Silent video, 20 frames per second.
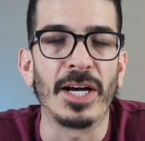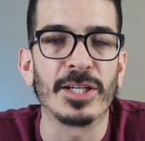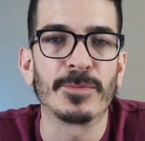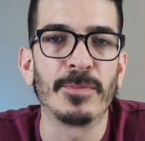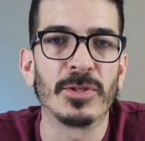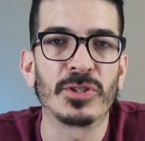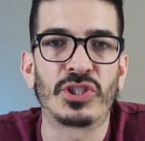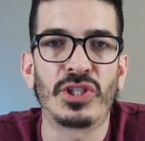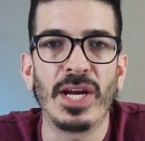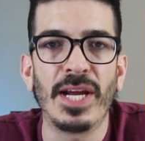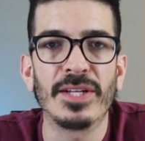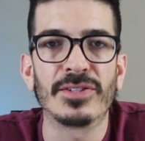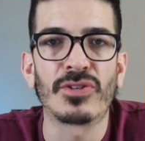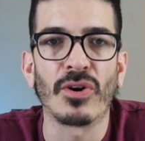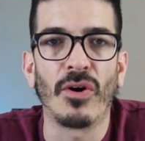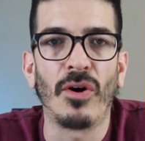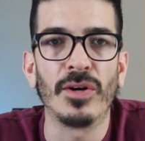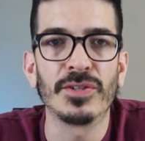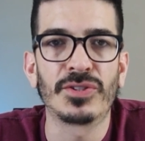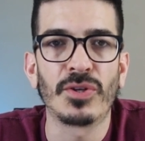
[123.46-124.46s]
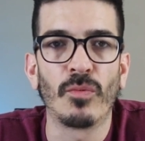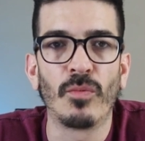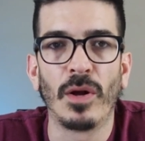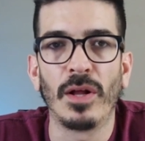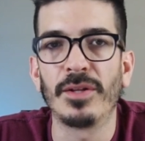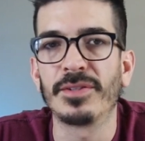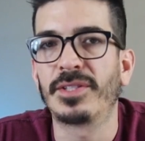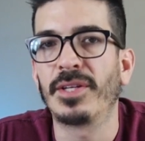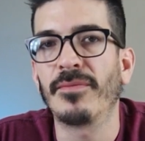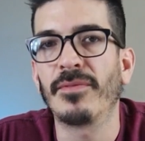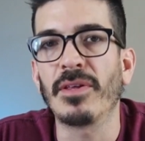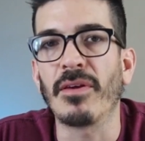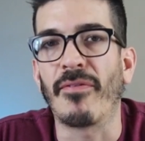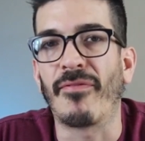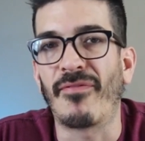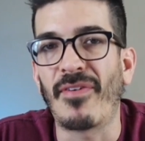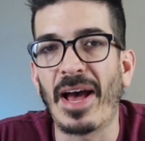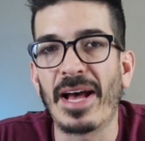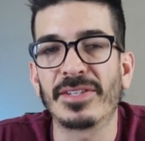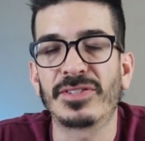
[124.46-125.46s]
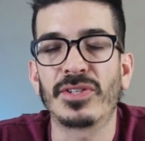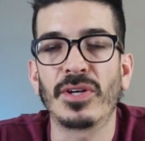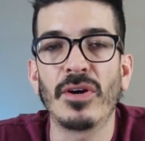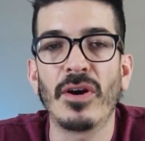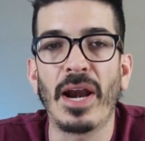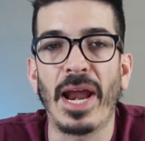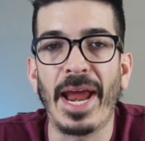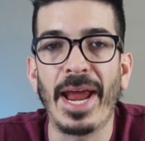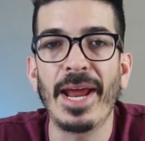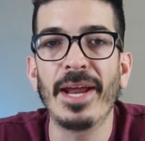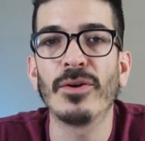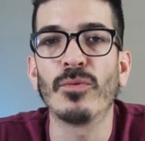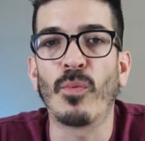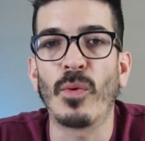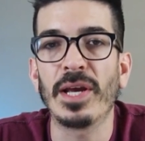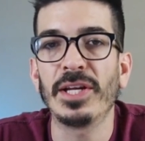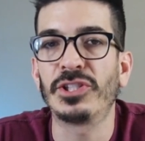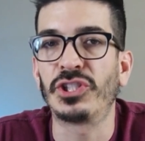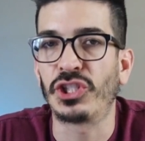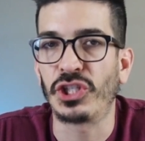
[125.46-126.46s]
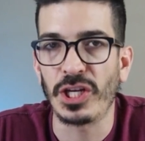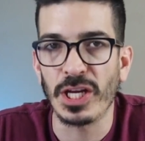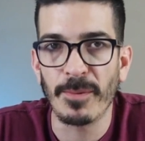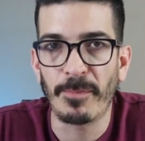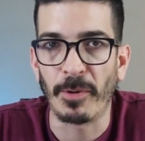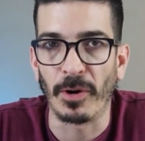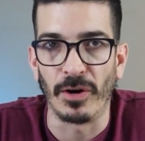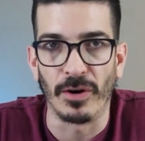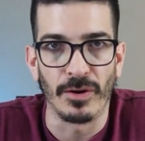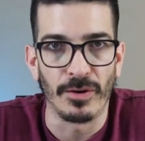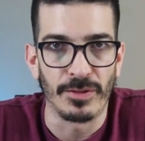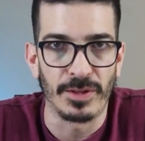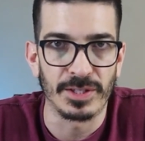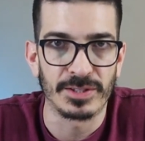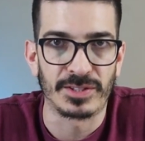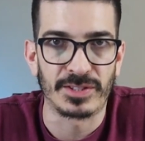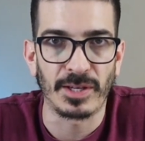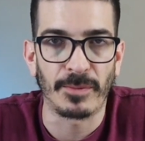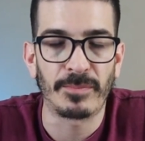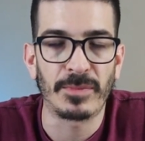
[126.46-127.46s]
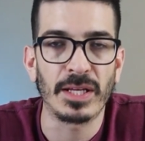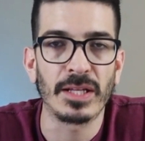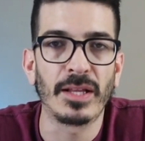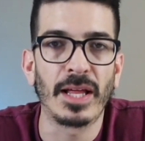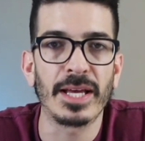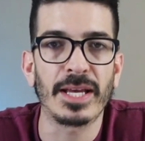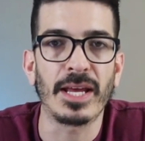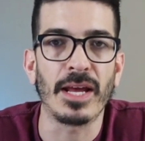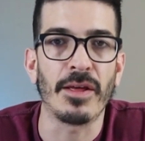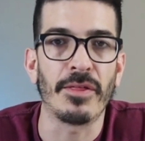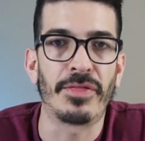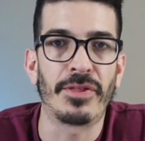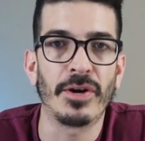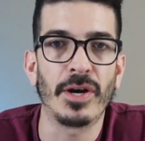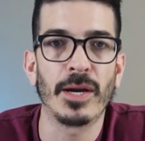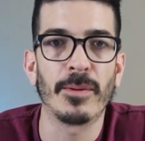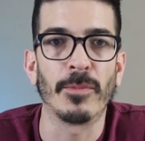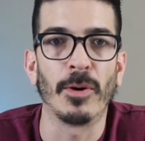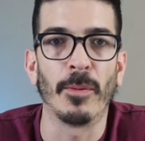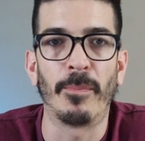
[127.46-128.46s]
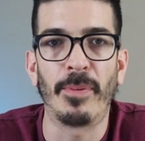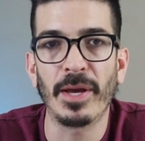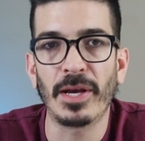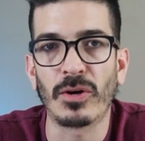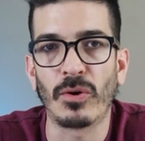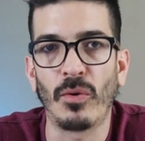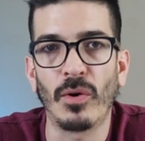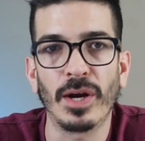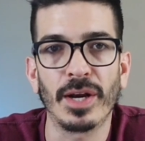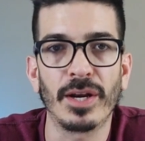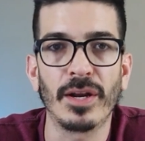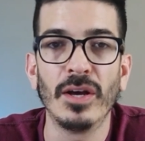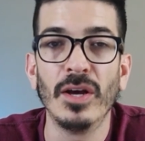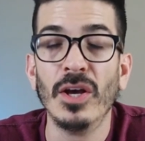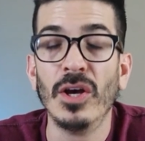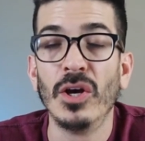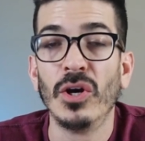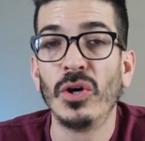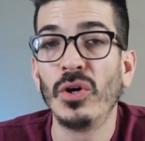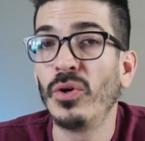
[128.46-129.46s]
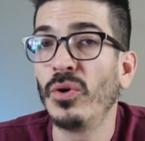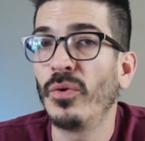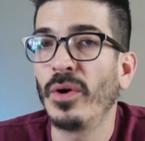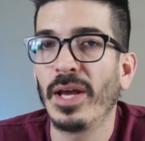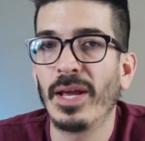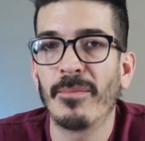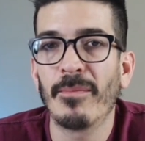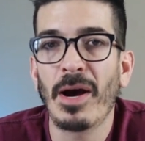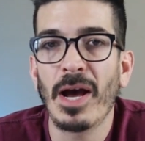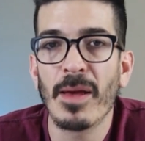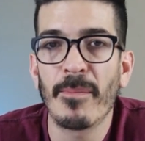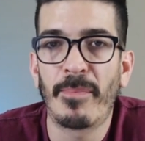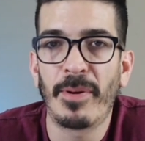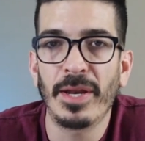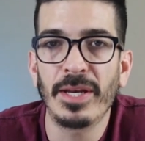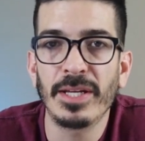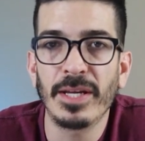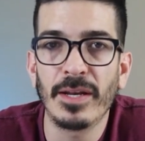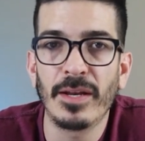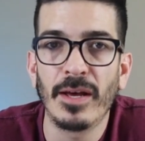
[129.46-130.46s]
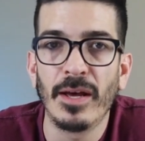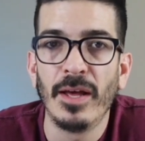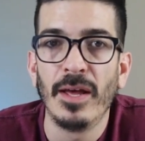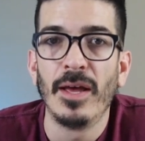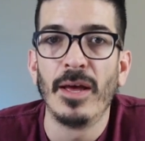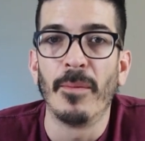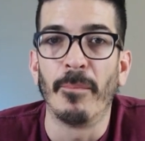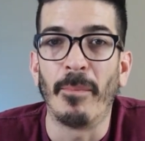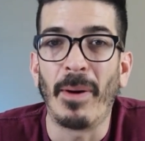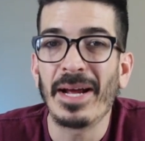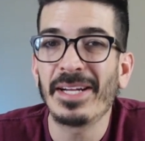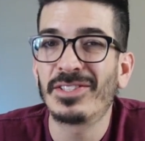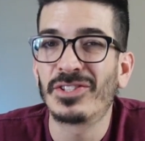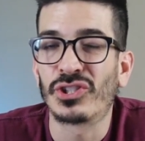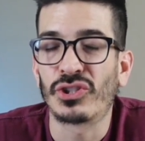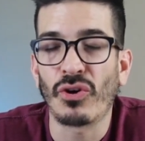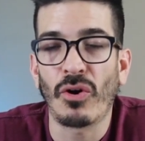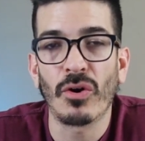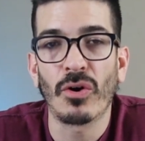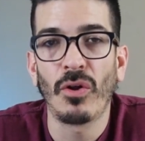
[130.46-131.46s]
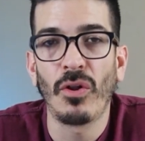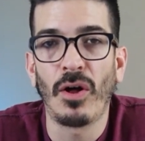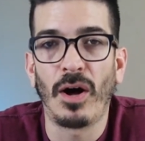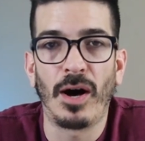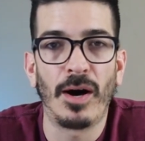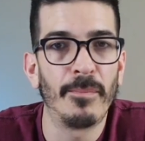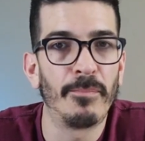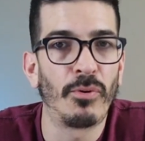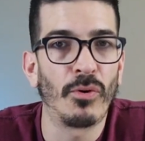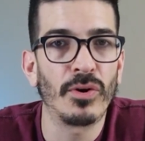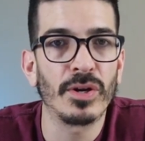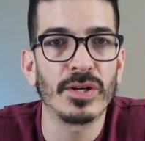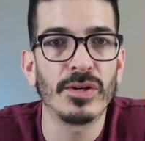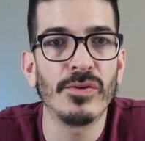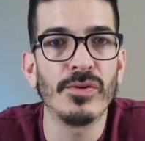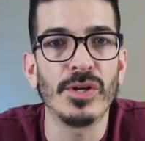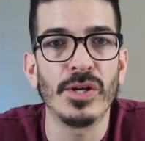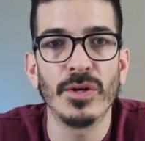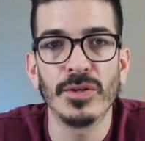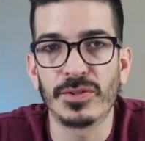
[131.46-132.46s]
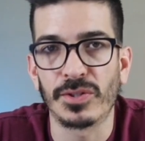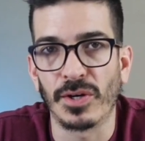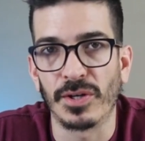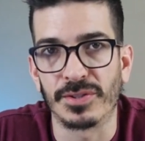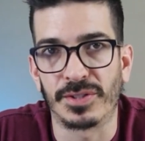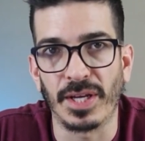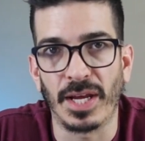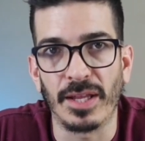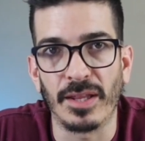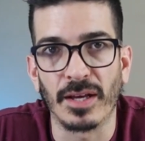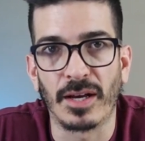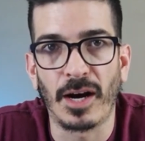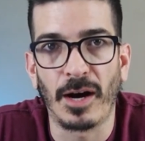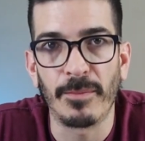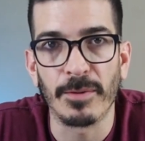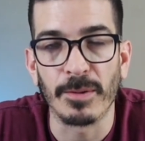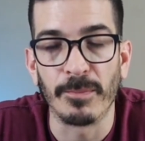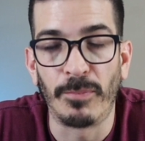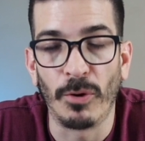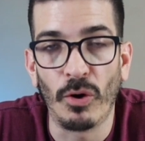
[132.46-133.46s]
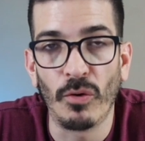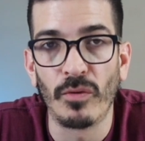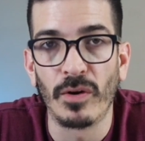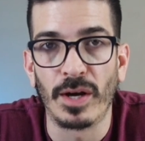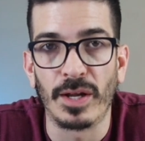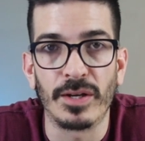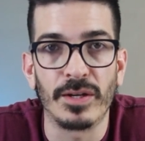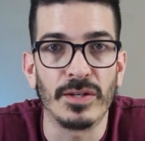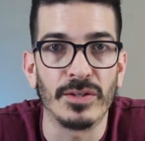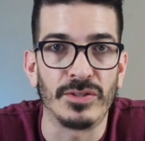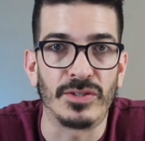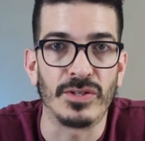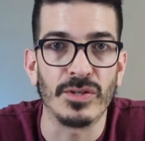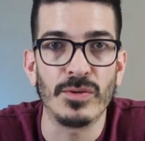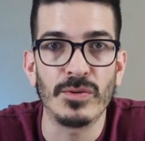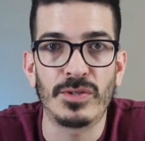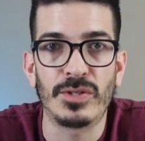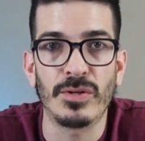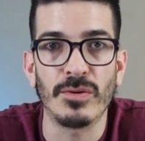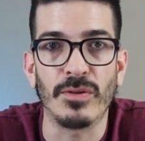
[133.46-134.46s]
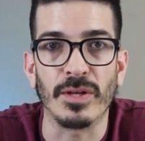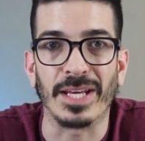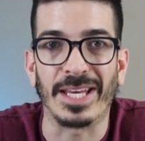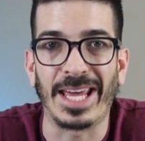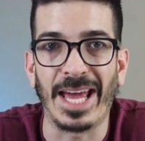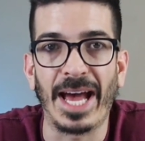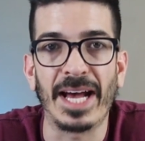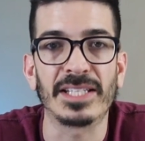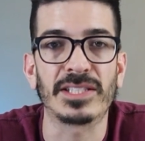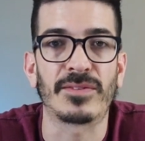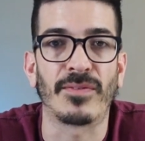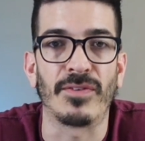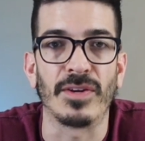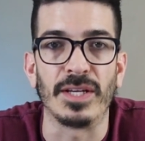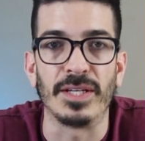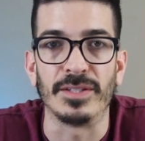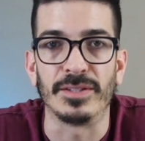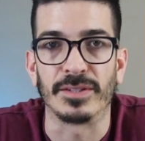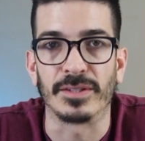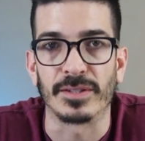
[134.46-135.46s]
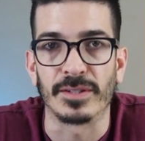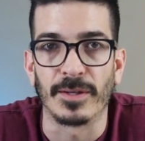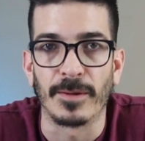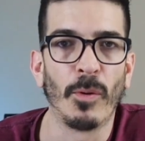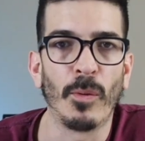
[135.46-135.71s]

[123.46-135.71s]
Cosmos chains are also relatively faster and way cheaper than something like Ethereum or Bitcoin, who, in my opinion, might struggle onboarding new users in the coming bull run due to the gas fees.